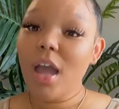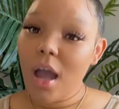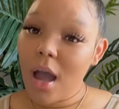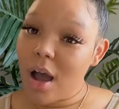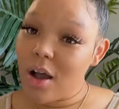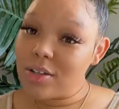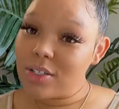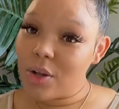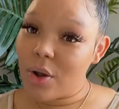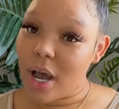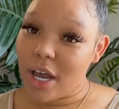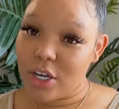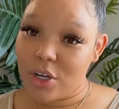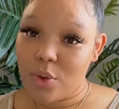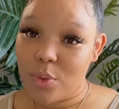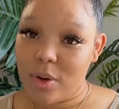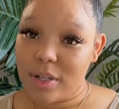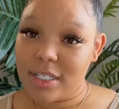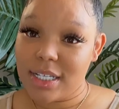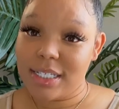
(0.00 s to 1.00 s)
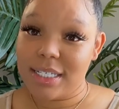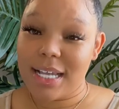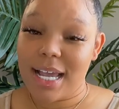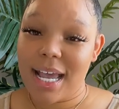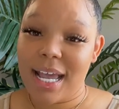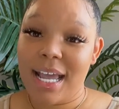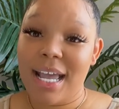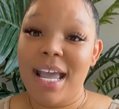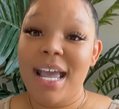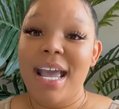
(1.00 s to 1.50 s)
Also, I do want to
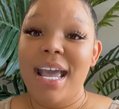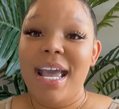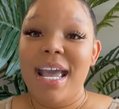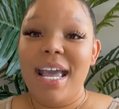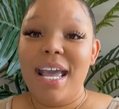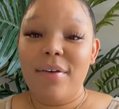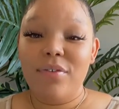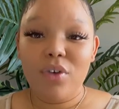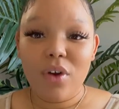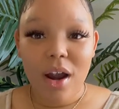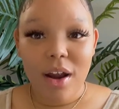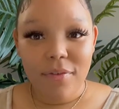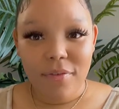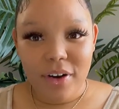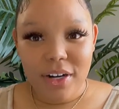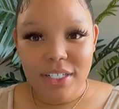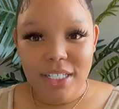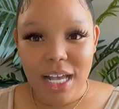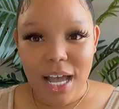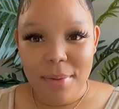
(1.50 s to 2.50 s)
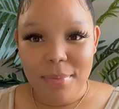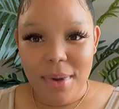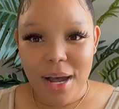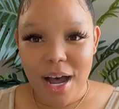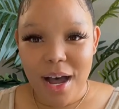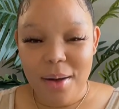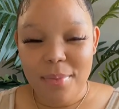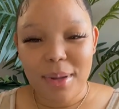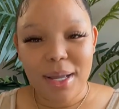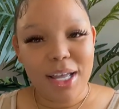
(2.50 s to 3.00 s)
say, if you are a first-time
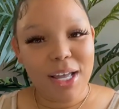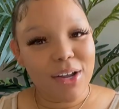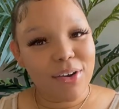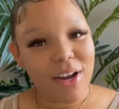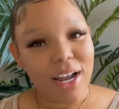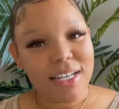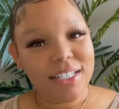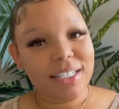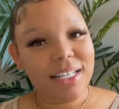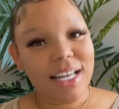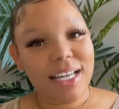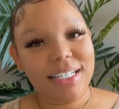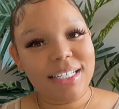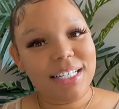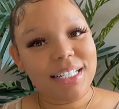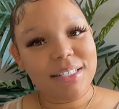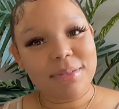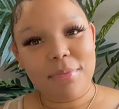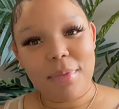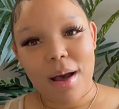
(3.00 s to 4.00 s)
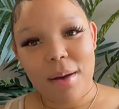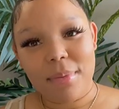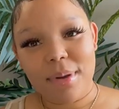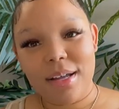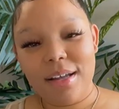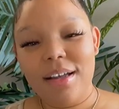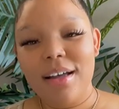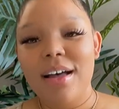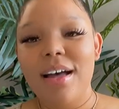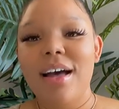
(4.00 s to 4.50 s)
mom, congratulations,
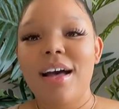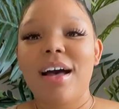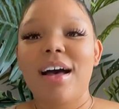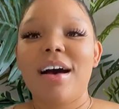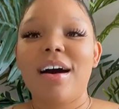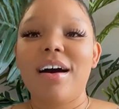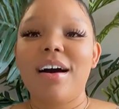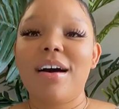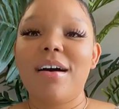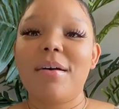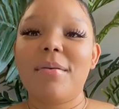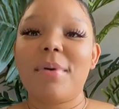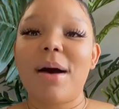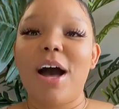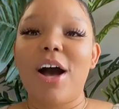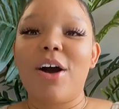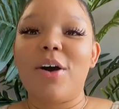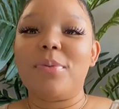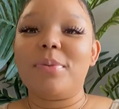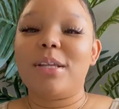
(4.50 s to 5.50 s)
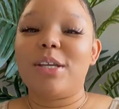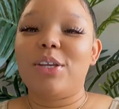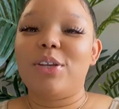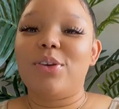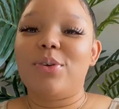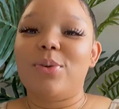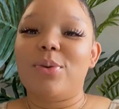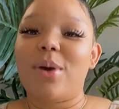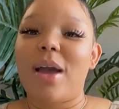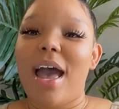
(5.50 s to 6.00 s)
mama. I hope that
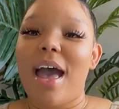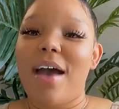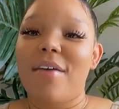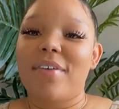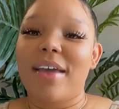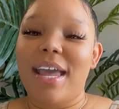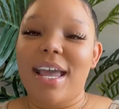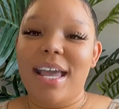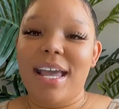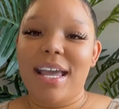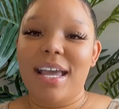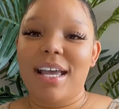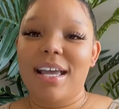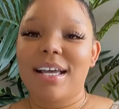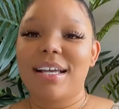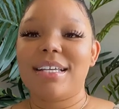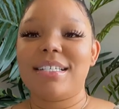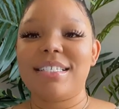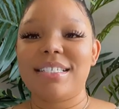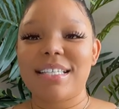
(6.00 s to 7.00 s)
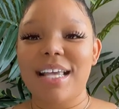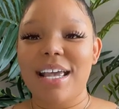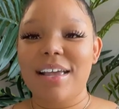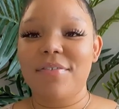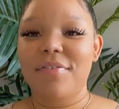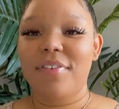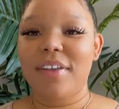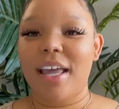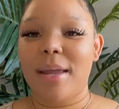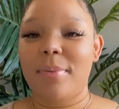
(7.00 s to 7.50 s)
you have a
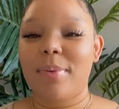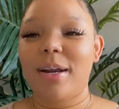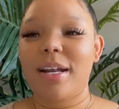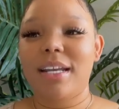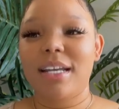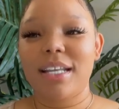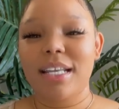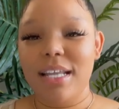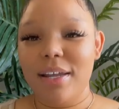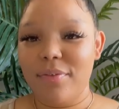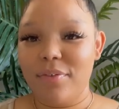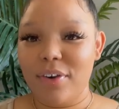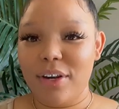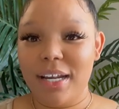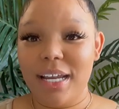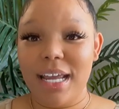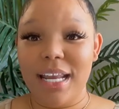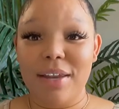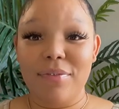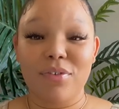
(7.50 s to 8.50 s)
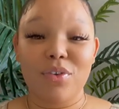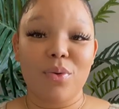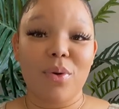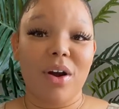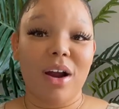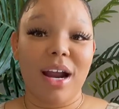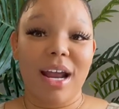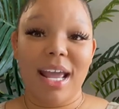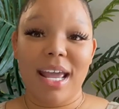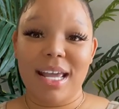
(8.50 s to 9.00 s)
safe labor and delivery. And if you
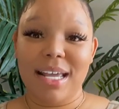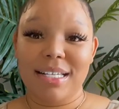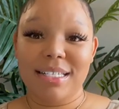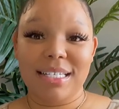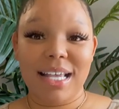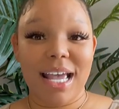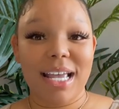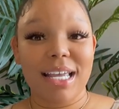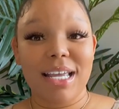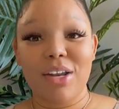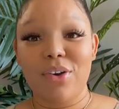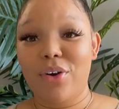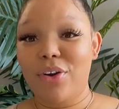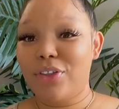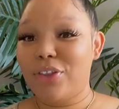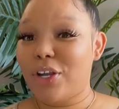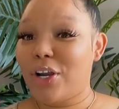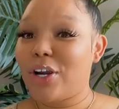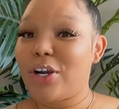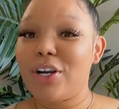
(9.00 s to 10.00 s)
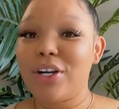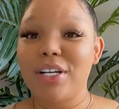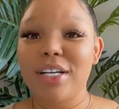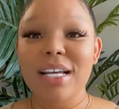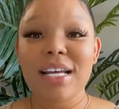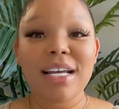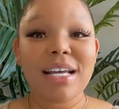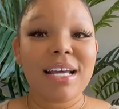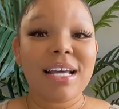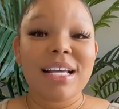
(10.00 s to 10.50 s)
are a second or
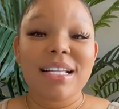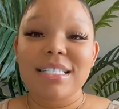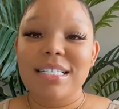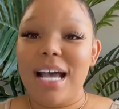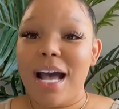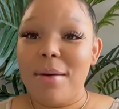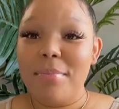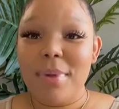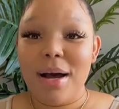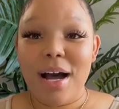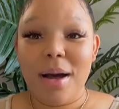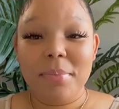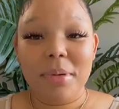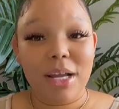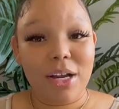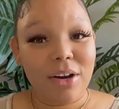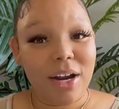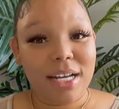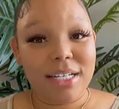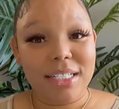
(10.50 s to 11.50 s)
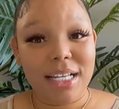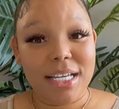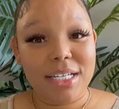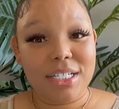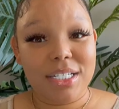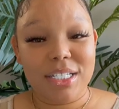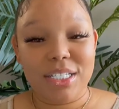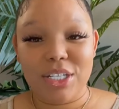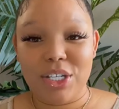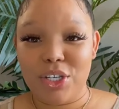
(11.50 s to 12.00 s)
third-time mom,
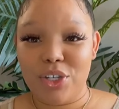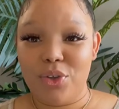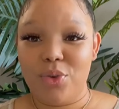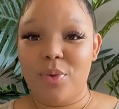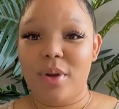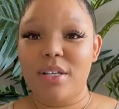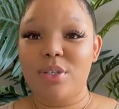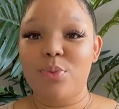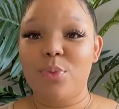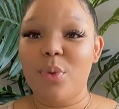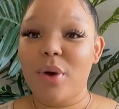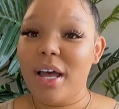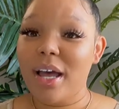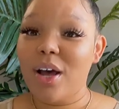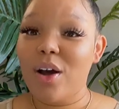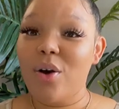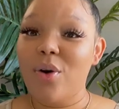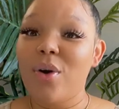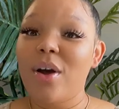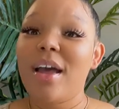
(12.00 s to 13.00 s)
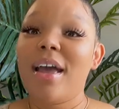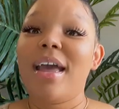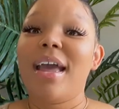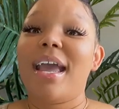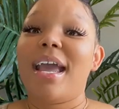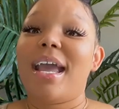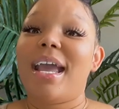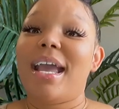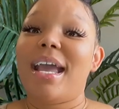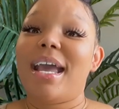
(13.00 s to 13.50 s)
congratulations to you as well.
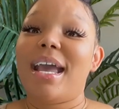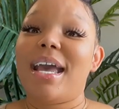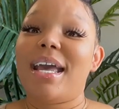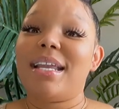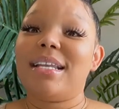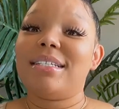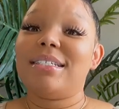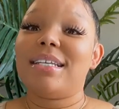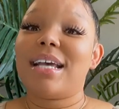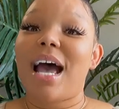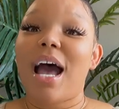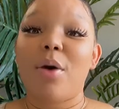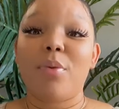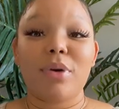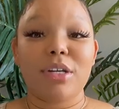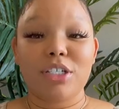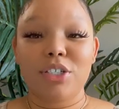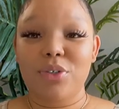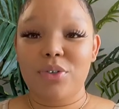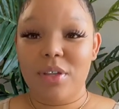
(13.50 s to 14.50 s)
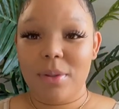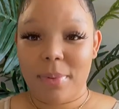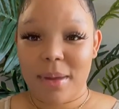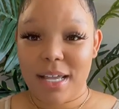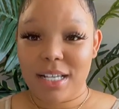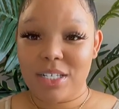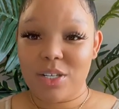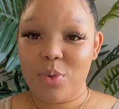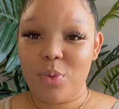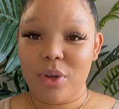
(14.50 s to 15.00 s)
And I wish you the
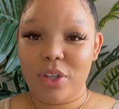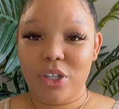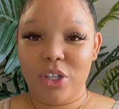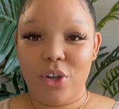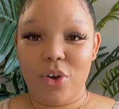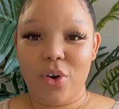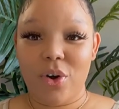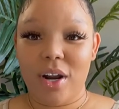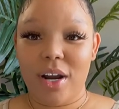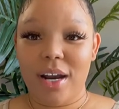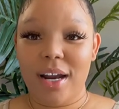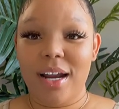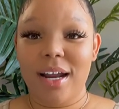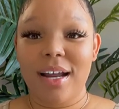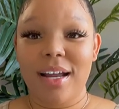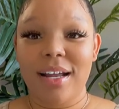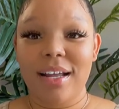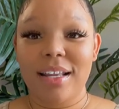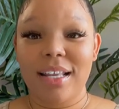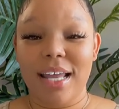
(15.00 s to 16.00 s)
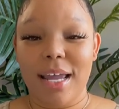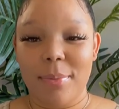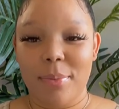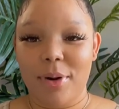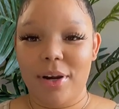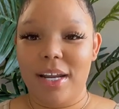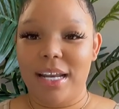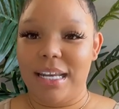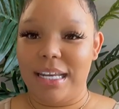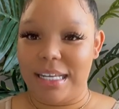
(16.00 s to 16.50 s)
best with your labor
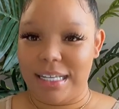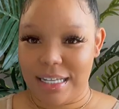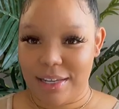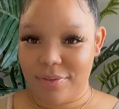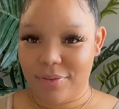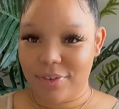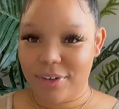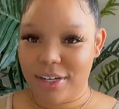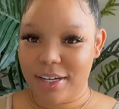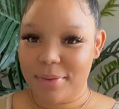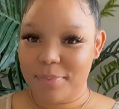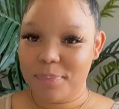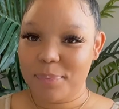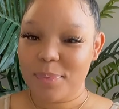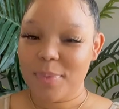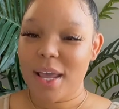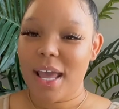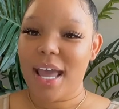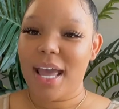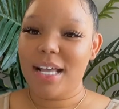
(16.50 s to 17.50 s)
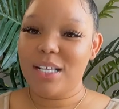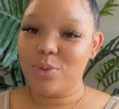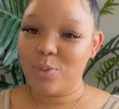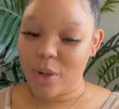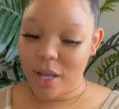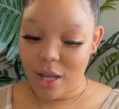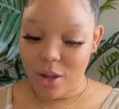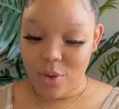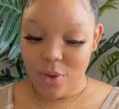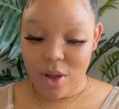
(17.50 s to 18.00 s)
and delivery as
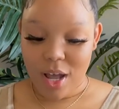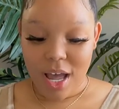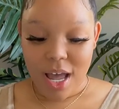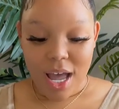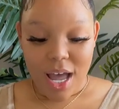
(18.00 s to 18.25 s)
well.